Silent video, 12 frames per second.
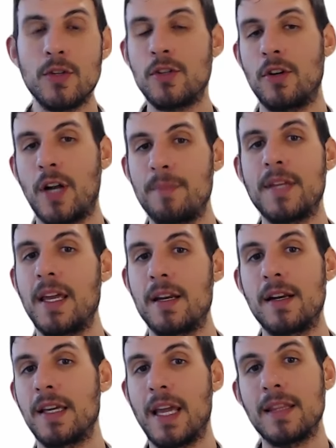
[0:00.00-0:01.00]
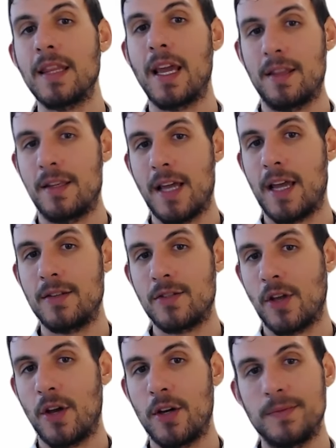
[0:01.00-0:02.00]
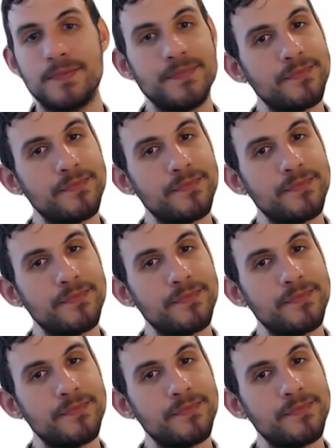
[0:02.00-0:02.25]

just got updated again the other day. So,